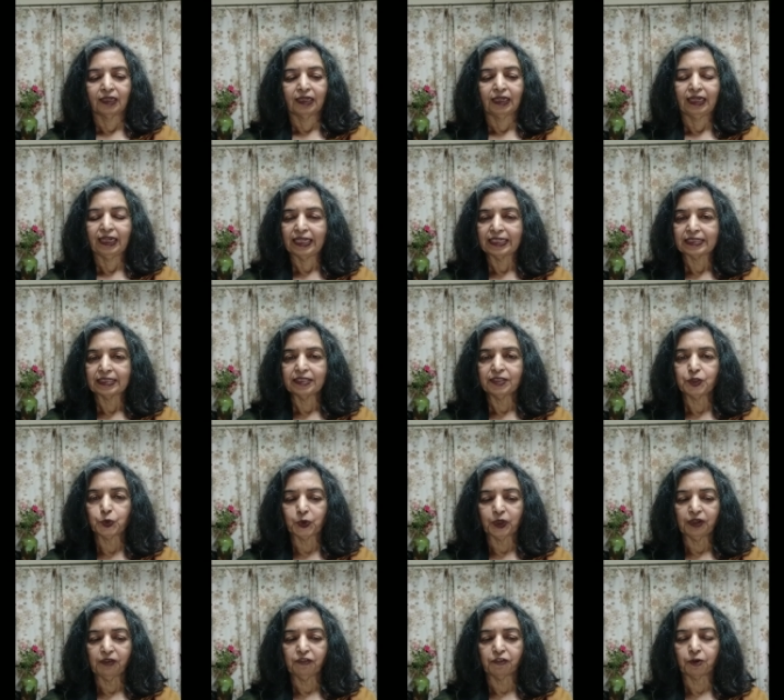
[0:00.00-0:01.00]
Lesson
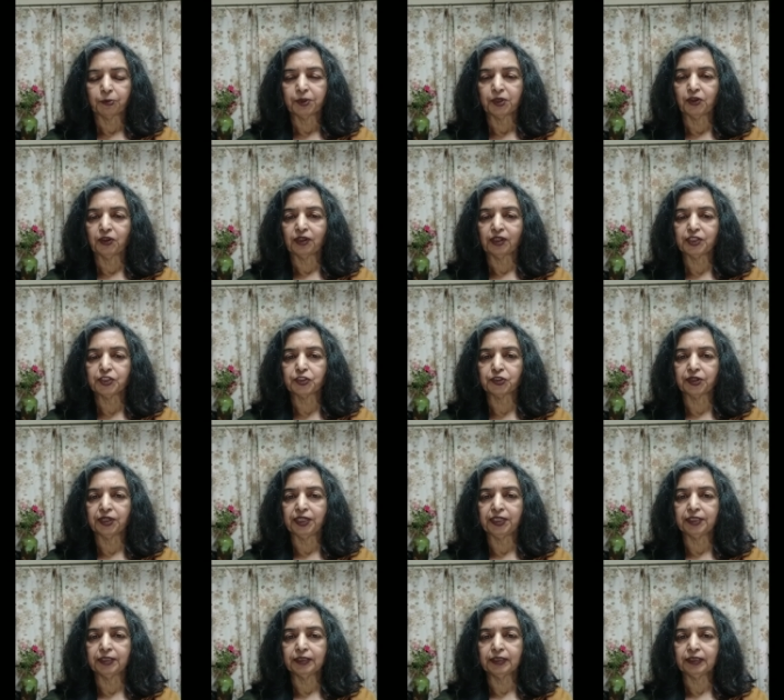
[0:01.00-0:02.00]
12 from your English
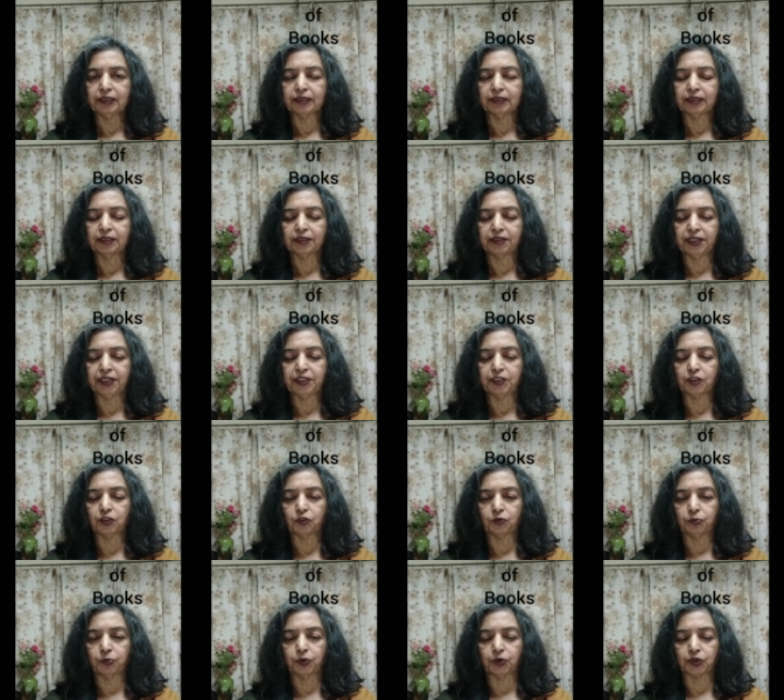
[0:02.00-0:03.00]
reader, the reader
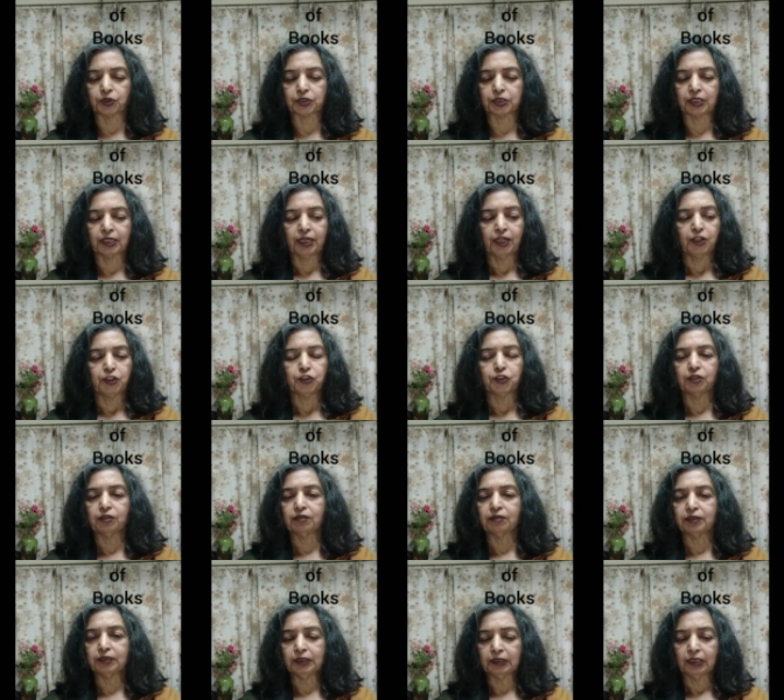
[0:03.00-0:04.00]
of books.
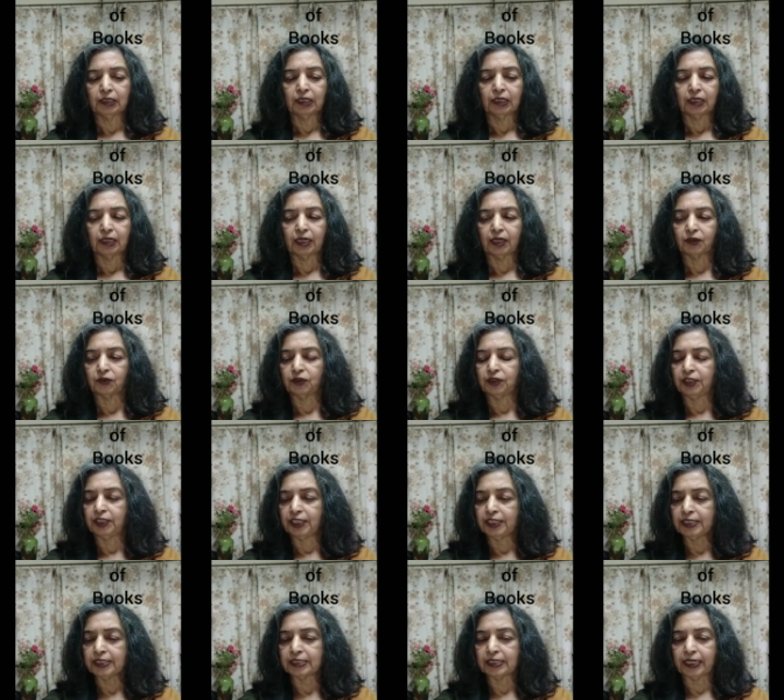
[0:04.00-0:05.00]
Children, now
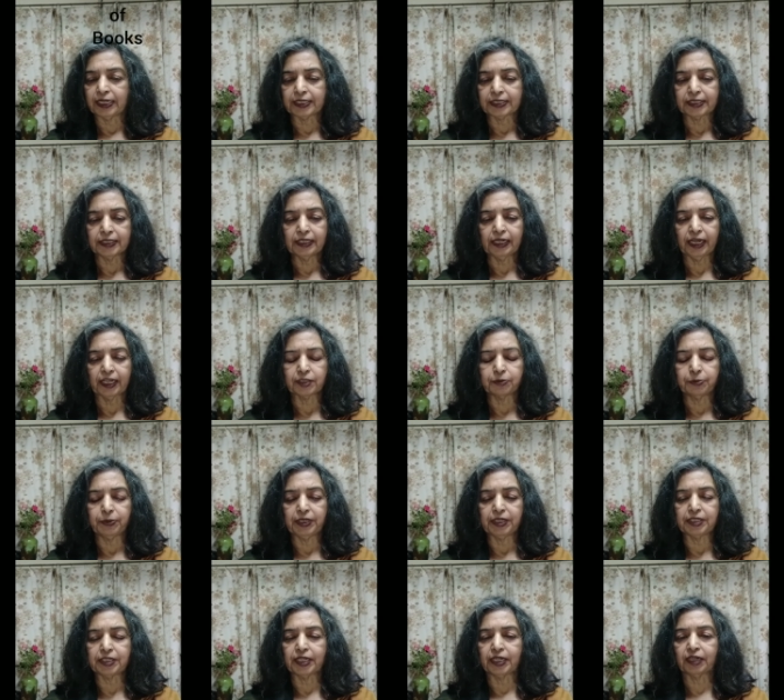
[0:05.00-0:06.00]
this lesson has
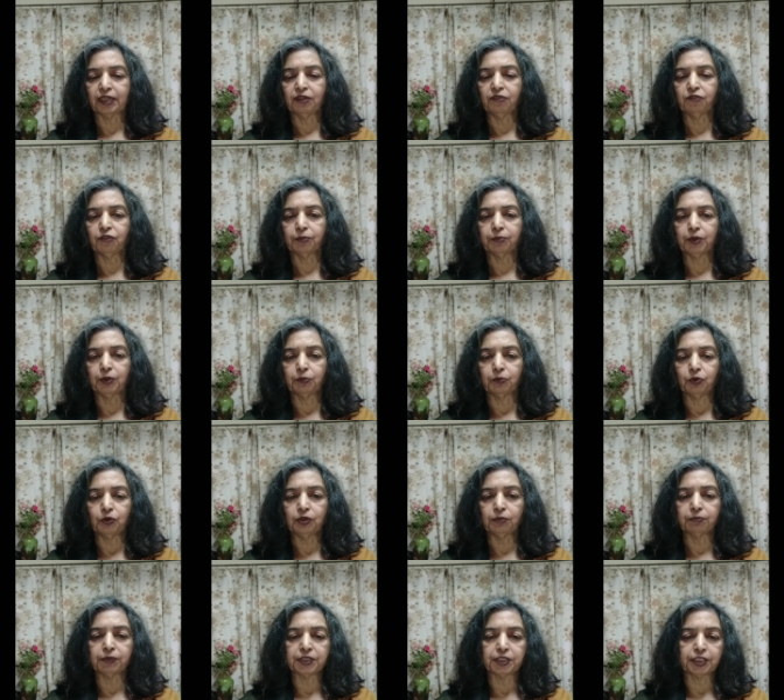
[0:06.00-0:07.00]
been taken from the
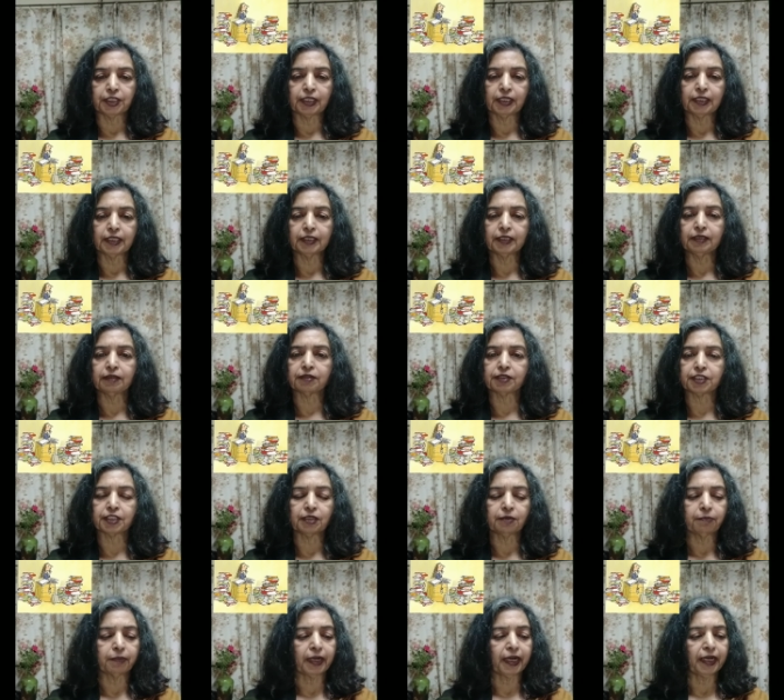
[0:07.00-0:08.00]
book Matilda
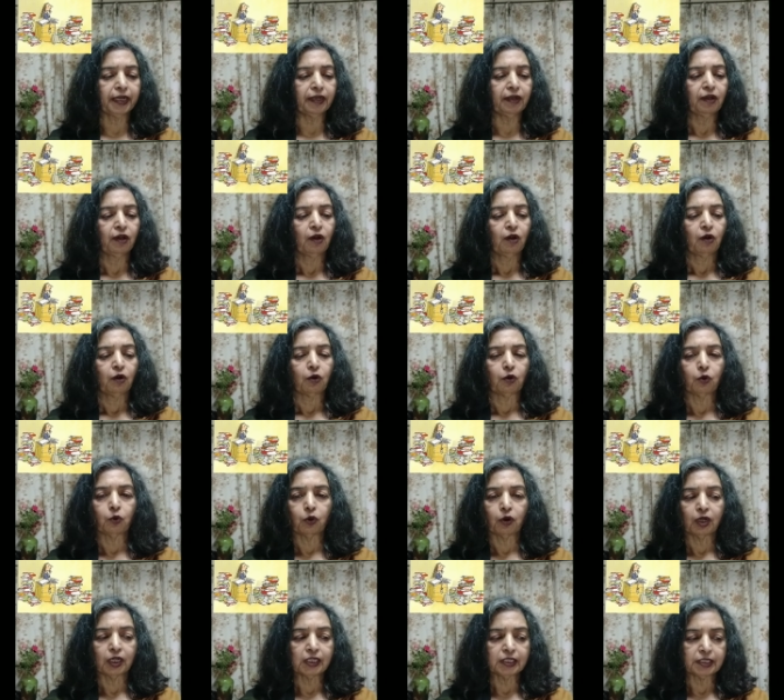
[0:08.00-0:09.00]
written by
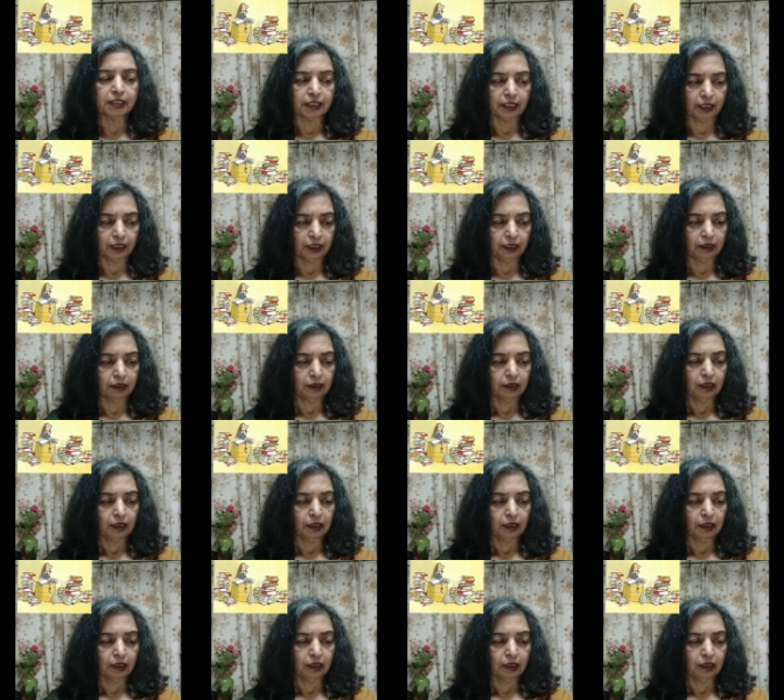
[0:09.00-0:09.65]
Roald Dahl.